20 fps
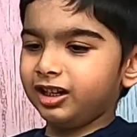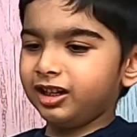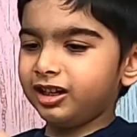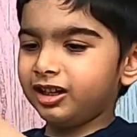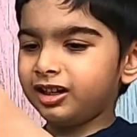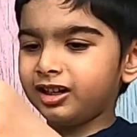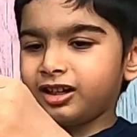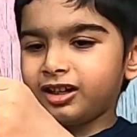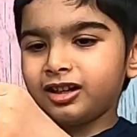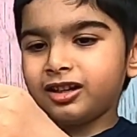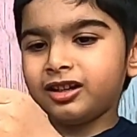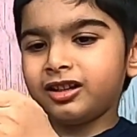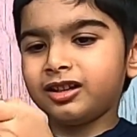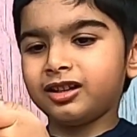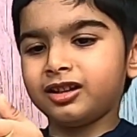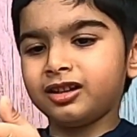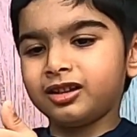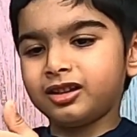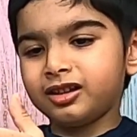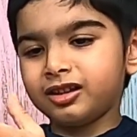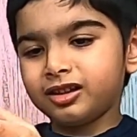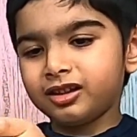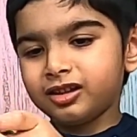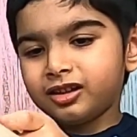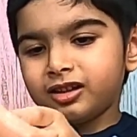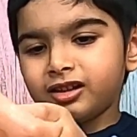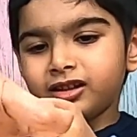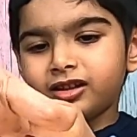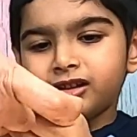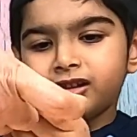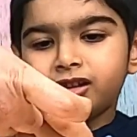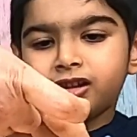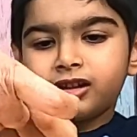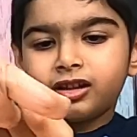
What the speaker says: Yeah, it is kind of stretchy.